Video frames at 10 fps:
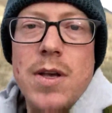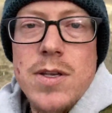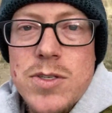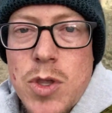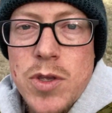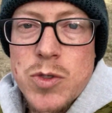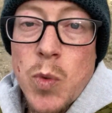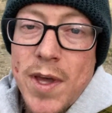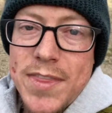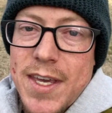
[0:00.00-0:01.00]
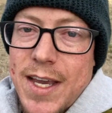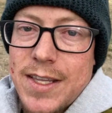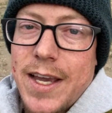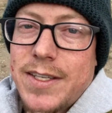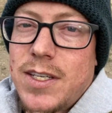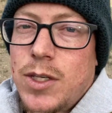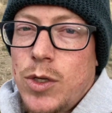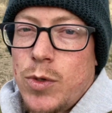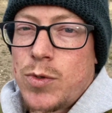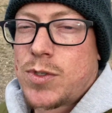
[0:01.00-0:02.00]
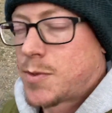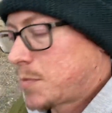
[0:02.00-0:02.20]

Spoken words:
So there's one thing I like to use